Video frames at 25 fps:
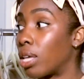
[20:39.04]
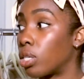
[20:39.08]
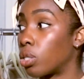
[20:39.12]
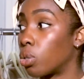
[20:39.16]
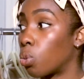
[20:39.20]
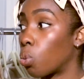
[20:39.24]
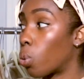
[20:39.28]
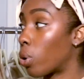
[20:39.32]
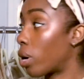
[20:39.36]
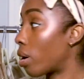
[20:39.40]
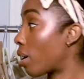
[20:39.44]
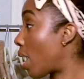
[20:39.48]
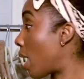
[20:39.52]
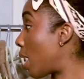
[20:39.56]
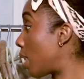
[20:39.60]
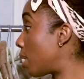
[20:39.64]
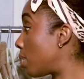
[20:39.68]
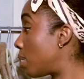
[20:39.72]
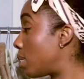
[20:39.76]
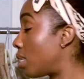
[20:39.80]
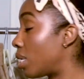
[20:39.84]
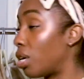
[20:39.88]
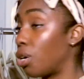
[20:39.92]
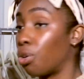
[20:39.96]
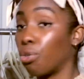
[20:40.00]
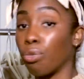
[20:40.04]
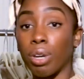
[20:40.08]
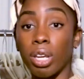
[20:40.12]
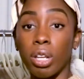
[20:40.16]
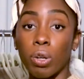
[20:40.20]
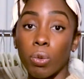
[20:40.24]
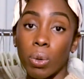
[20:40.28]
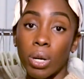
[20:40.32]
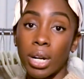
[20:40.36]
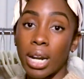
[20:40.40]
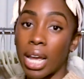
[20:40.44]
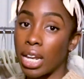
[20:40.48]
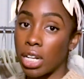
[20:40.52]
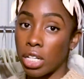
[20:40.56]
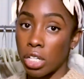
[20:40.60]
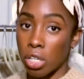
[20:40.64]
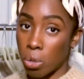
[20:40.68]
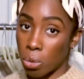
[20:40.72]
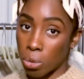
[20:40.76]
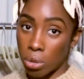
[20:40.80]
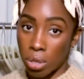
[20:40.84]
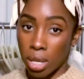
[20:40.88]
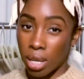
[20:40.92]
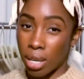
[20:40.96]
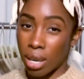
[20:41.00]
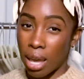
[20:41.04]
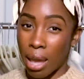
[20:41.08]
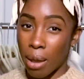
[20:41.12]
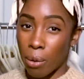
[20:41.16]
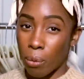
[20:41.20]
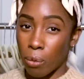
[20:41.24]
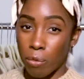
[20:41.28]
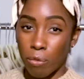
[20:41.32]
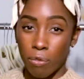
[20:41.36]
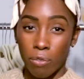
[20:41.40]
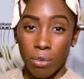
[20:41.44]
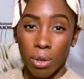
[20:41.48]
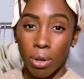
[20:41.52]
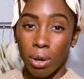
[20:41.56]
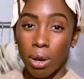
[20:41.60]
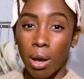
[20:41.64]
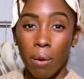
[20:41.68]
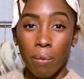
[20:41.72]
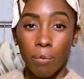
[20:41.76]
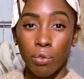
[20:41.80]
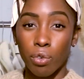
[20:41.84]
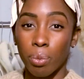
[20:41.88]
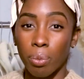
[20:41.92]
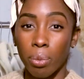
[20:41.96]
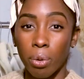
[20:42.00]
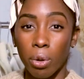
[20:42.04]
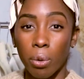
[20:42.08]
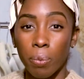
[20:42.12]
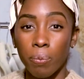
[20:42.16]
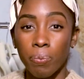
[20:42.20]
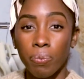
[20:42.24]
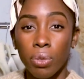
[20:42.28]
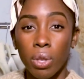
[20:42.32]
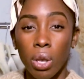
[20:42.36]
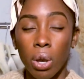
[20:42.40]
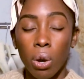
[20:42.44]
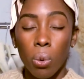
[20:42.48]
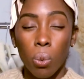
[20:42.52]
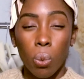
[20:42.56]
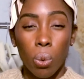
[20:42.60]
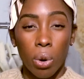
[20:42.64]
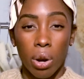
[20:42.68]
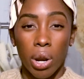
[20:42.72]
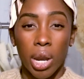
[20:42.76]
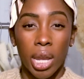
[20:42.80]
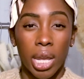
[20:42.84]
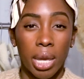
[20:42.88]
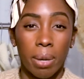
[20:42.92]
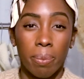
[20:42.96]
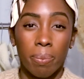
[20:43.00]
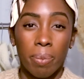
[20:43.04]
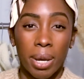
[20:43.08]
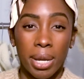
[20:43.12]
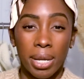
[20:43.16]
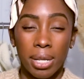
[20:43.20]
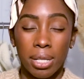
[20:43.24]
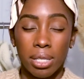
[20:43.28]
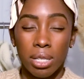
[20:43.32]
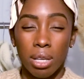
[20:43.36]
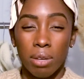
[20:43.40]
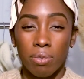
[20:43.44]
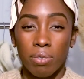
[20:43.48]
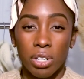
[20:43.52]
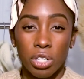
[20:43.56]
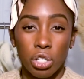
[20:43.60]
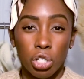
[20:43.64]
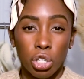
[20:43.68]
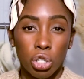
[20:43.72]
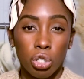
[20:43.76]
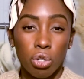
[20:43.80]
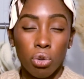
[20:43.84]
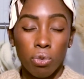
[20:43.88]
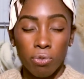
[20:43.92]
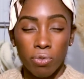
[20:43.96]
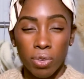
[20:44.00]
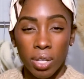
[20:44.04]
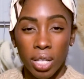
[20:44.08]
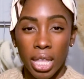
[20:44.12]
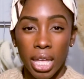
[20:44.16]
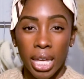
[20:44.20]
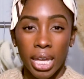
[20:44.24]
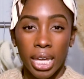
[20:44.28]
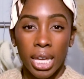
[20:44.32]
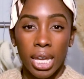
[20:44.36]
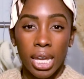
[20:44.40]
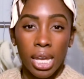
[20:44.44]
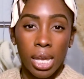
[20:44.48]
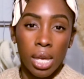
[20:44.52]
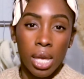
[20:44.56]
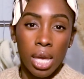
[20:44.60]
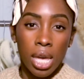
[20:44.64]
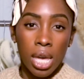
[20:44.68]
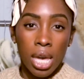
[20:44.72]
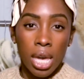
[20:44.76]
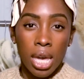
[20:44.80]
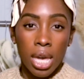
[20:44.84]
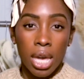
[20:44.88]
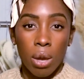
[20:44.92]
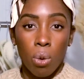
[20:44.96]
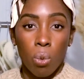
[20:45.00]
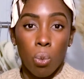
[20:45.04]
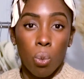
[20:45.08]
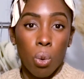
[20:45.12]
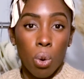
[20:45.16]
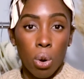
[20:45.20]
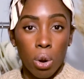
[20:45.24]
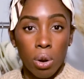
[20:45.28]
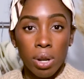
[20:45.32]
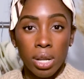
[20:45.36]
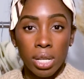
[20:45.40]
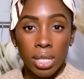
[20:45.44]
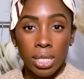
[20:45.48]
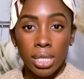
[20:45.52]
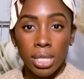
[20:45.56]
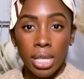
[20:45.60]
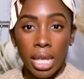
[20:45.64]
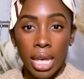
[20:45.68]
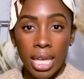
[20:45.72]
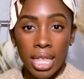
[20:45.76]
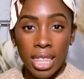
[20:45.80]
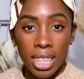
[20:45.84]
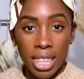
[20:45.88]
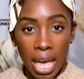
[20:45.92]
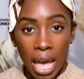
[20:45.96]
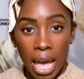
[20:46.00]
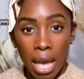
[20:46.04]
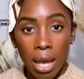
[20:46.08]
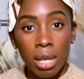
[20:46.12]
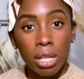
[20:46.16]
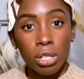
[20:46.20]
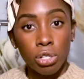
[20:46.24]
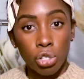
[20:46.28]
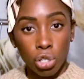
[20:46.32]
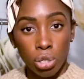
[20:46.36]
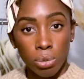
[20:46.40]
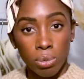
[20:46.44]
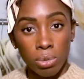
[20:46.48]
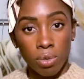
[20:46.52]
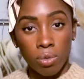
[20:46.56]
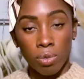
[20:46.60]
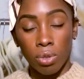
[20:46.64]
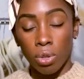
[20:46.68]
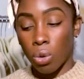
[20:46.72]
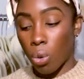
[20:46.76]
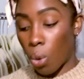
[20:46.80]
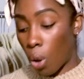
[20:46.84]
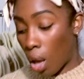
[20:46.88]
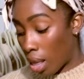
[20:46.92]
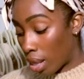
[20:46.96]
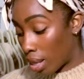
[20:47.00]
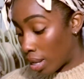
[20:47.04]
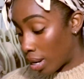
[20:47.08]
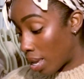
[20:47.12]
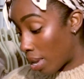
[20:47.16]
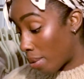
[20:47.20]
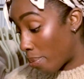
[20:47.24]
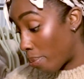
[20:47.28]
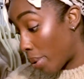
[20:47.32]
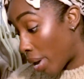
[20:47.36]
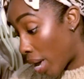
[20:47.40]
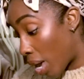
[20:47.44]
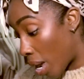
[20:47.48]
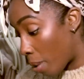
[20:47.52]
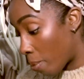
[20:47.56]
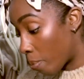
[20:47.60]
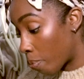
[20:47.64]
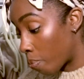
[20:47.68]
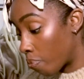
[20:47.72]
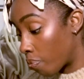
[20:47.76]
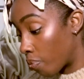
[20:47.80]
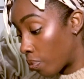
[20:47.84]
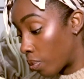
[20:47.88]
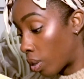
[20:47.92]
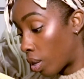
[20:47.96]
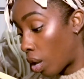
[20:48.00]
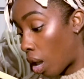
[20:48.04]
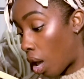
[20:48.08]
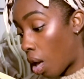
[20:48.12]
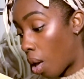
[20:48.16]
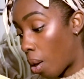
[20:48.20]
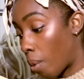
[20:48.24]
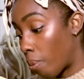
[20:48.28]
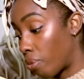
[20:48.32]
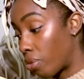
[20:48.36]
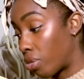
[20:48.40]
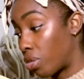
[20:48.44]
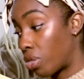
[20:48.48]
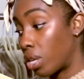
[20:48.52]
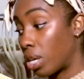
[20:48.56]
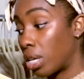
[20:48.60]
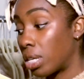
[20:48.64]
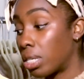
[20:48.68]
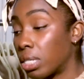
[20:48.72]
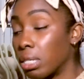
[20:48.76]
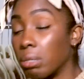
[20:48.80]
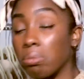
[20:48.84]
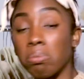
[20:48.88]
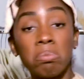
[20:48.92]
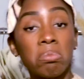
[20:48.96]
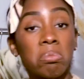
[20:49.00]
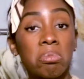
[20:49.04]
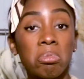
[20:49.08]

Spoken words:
whereas the green one, I don't think I would feel comfortable wearing it by itself. I just don't feel like it warrants like that in terms of the quality. But this,